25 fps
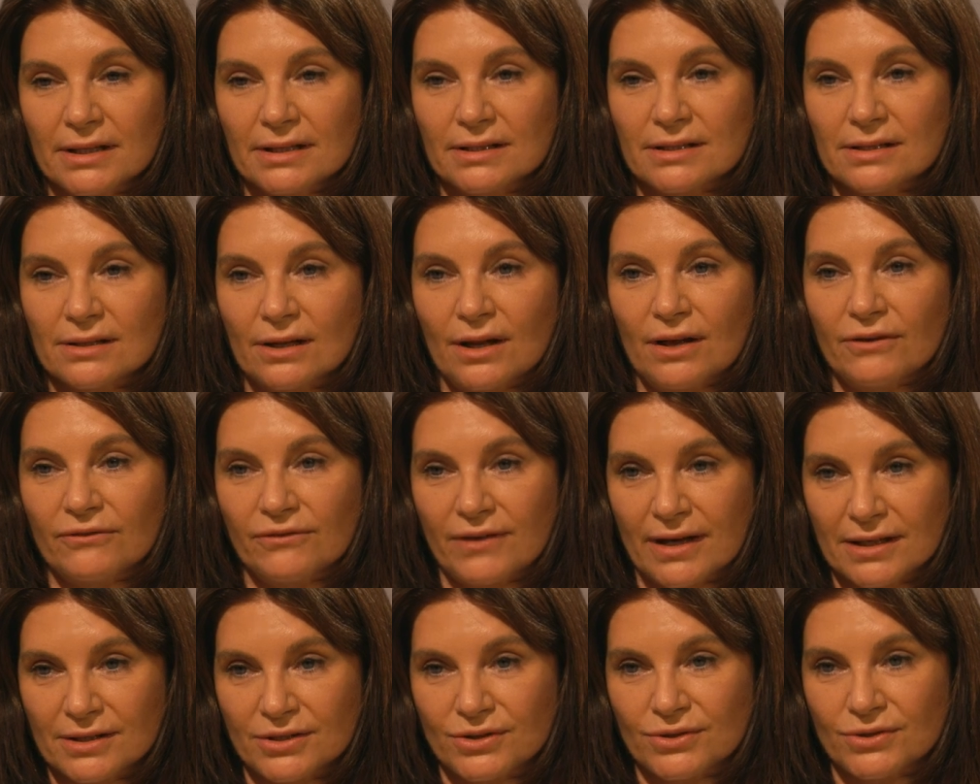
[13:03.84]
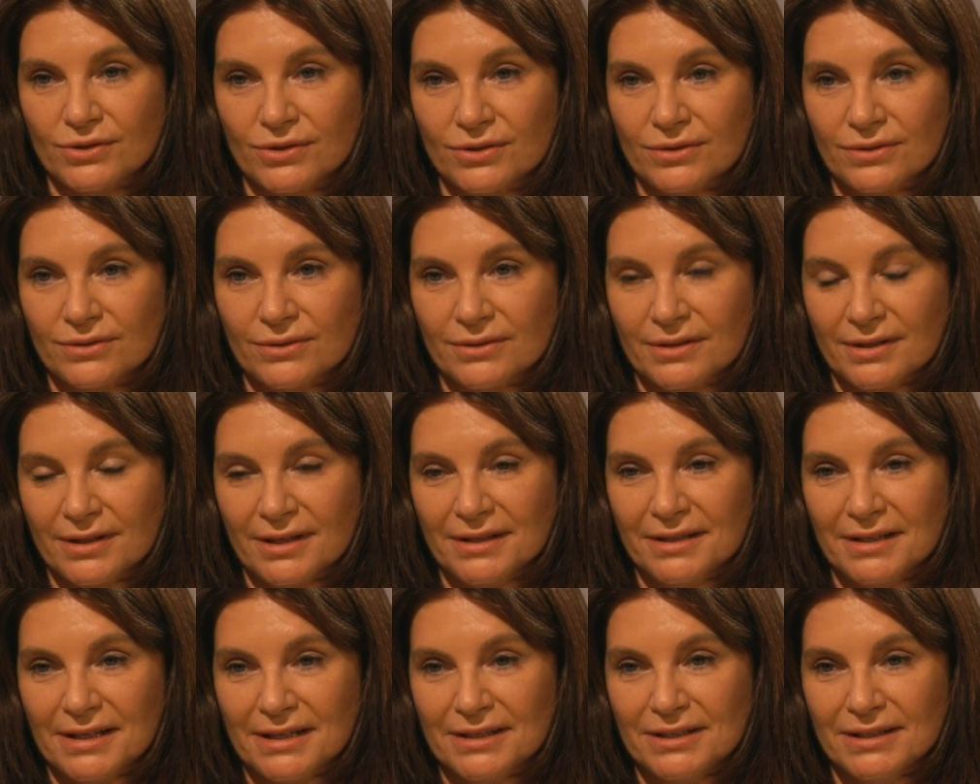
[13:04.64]
things a lot faster
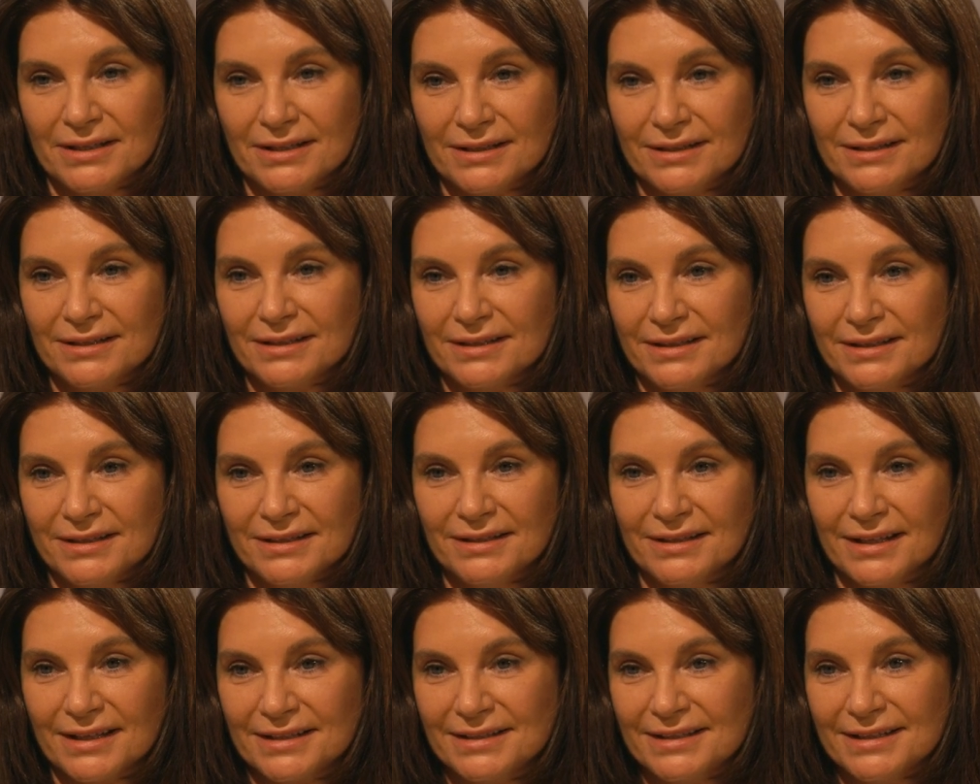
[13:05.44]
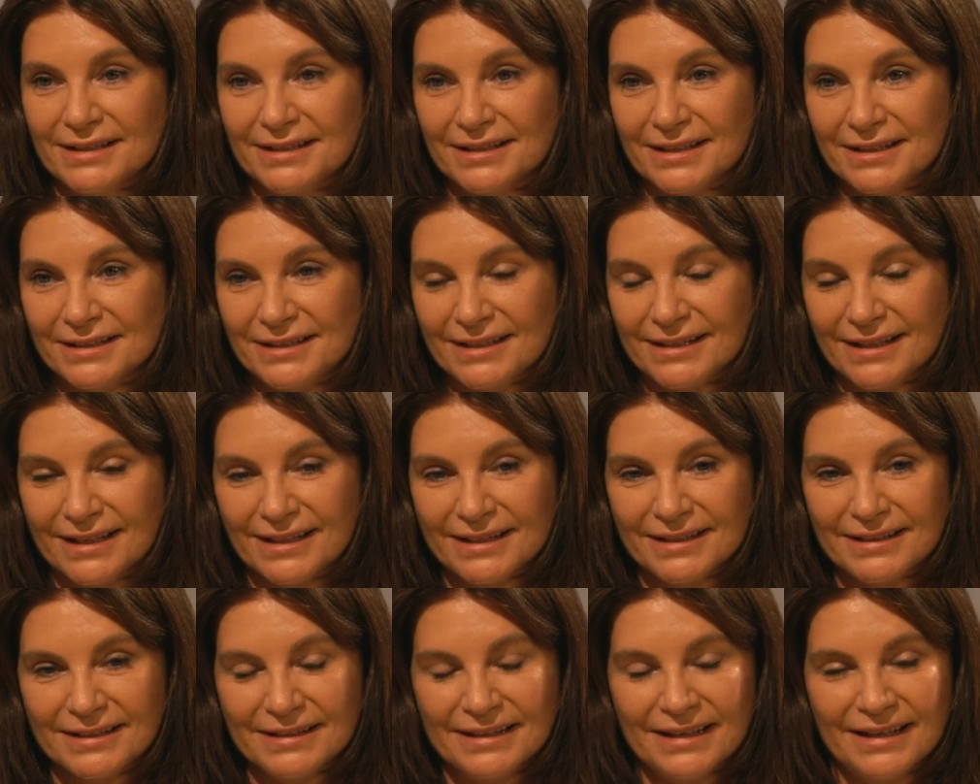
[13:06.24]
than they did in
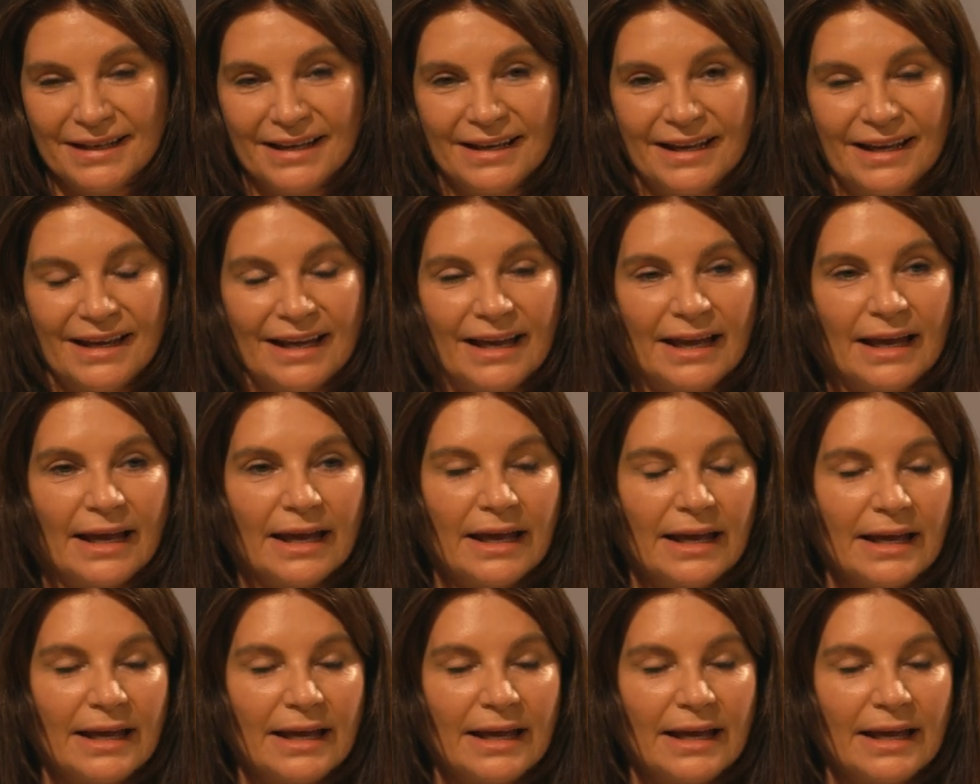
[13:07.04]
1999.